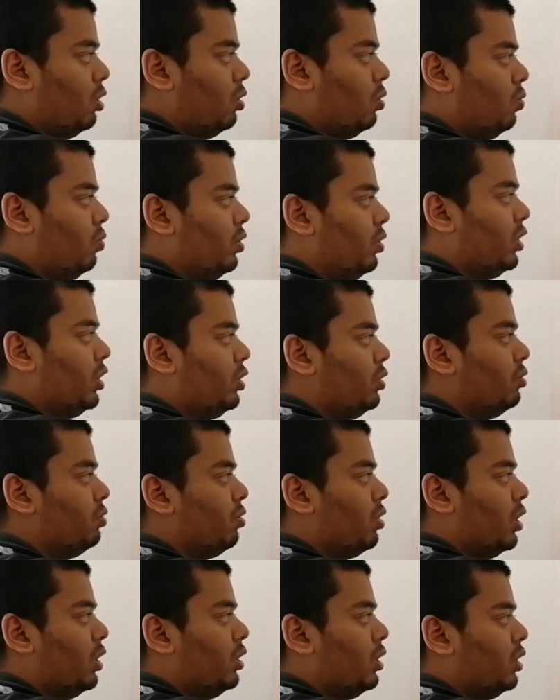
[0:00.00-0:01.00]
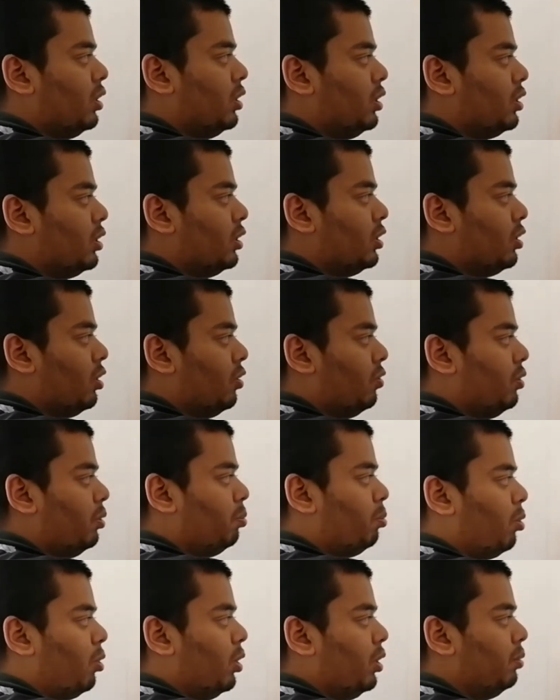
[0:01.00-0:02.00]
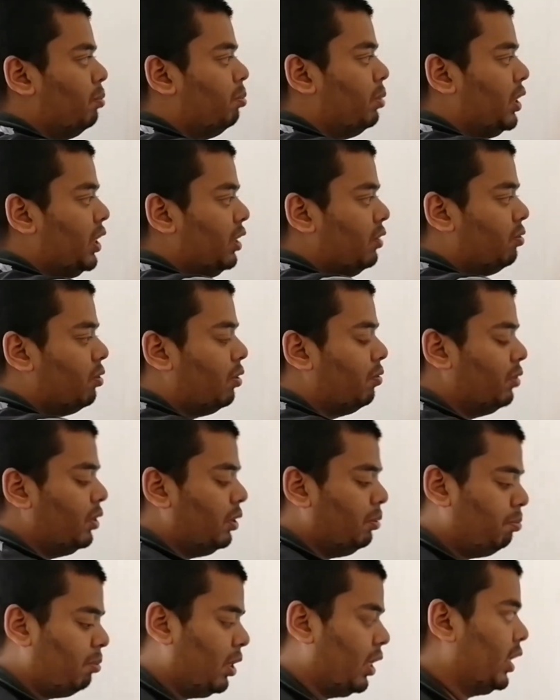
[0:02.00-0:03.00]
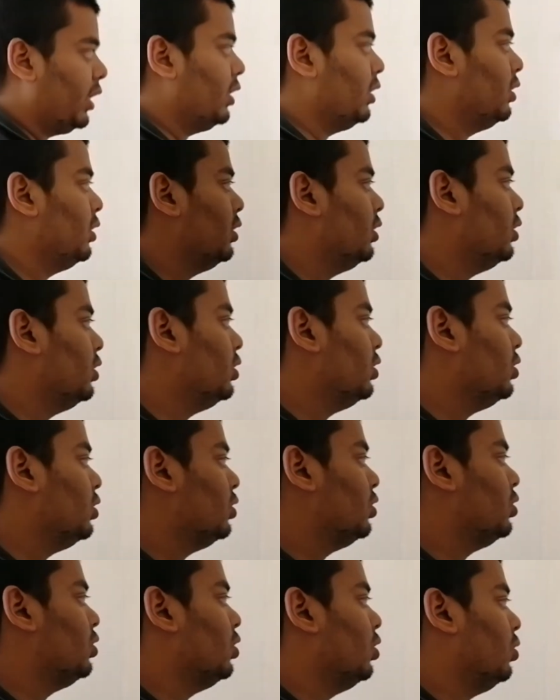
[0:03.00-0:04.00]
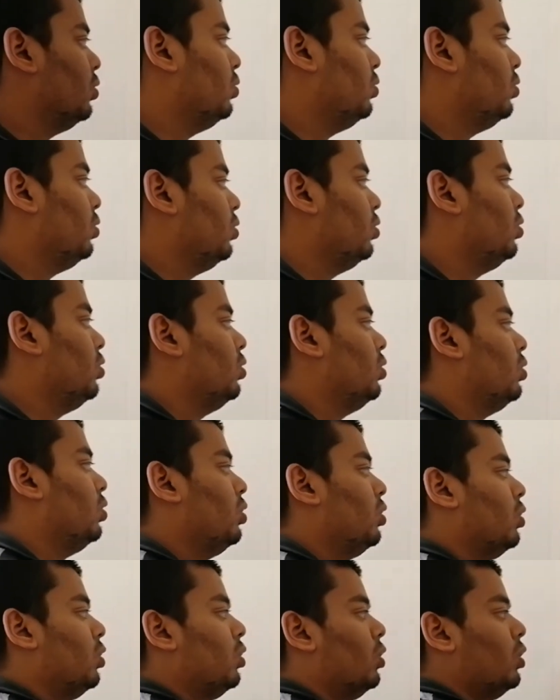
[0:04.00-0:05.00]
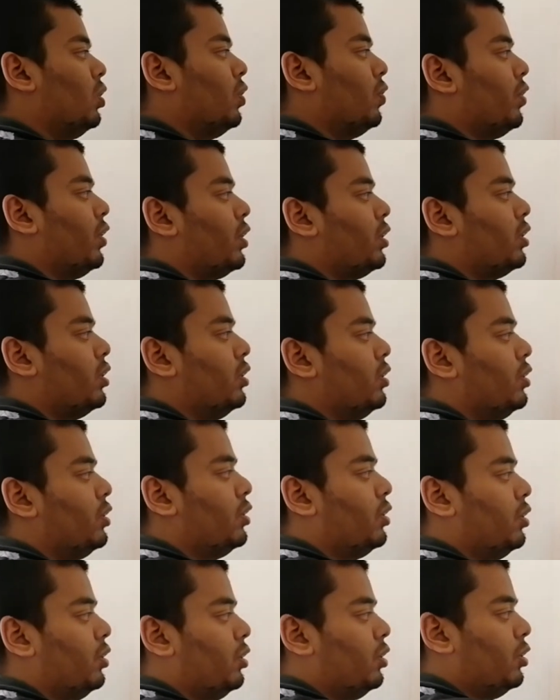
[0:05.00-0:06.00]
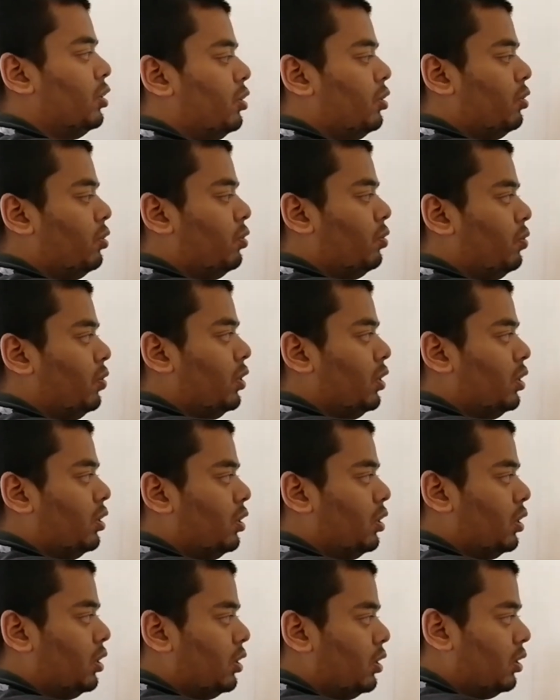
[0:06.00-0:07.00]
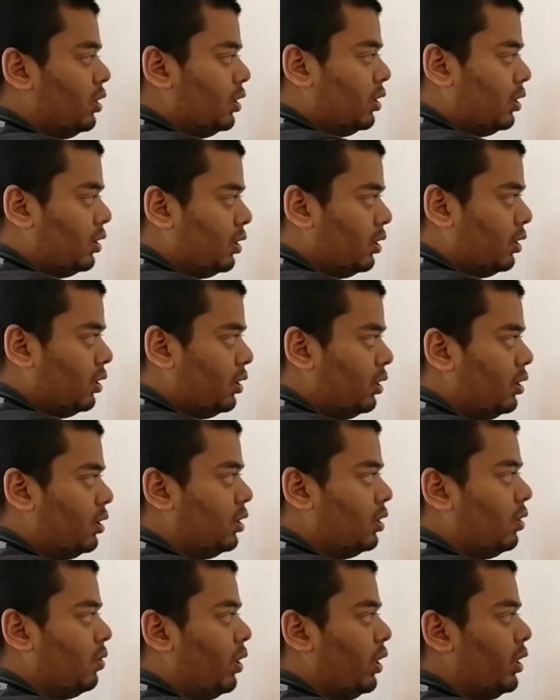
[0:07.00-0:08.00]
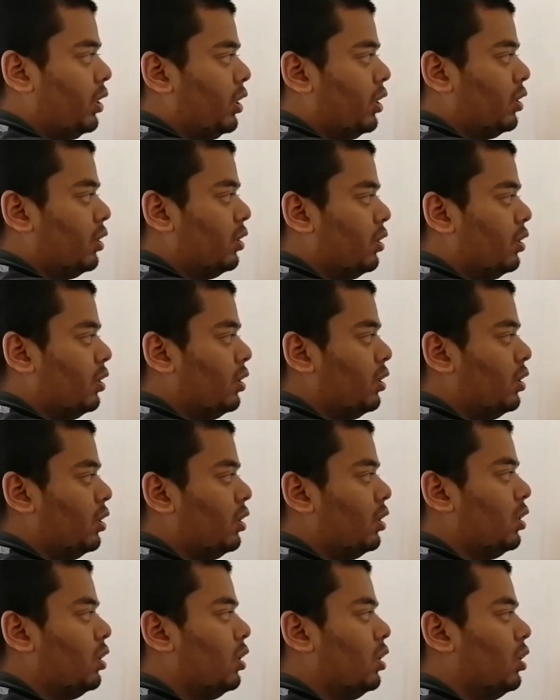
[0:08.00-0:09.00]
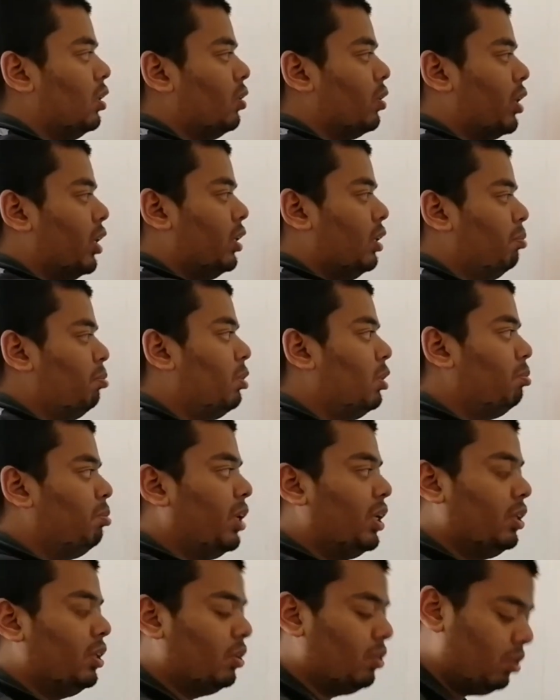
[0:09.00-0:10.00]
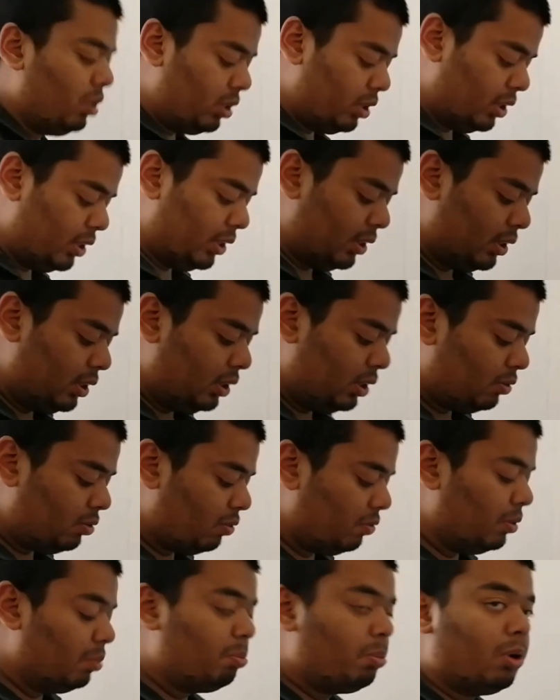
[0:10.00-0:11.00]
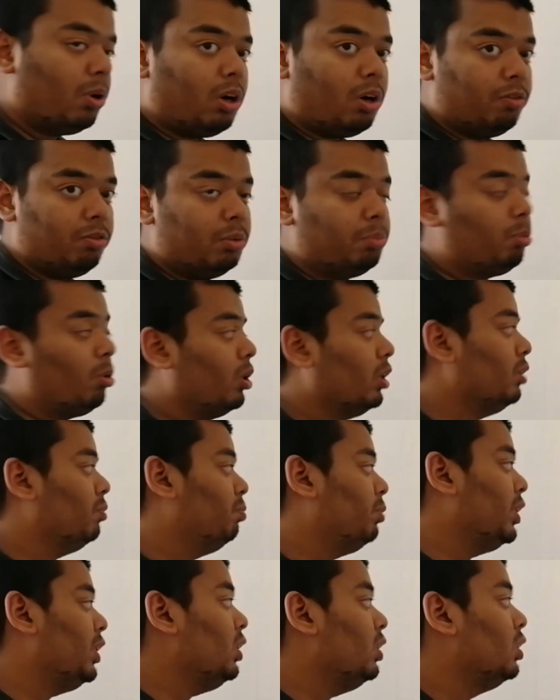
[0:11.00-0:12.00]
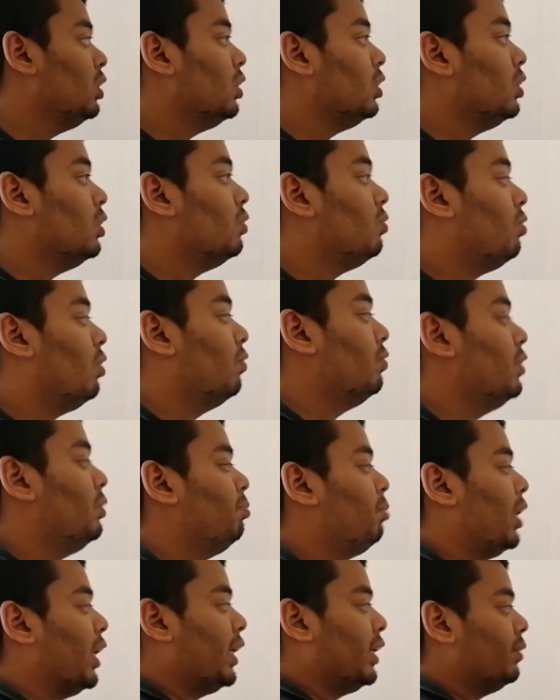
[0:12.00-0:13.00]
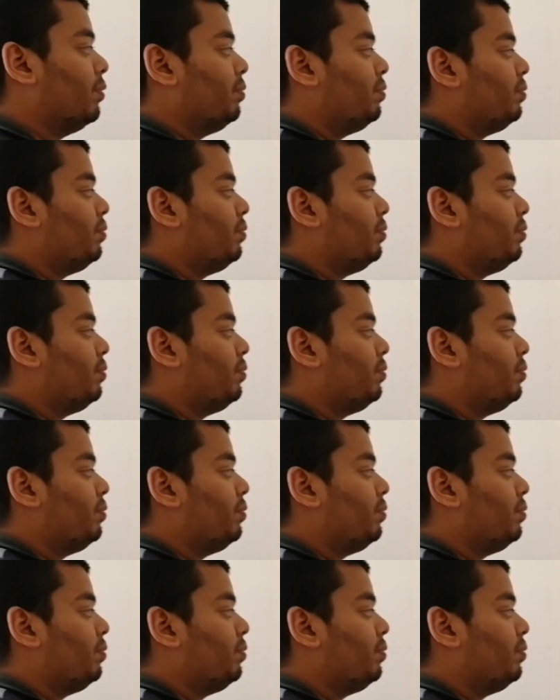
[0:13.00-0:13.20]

We need to find the distance of the point P from the plane. So we are concerned with this distance right here. Okay, the perpendicular distance from of the point P from the plane.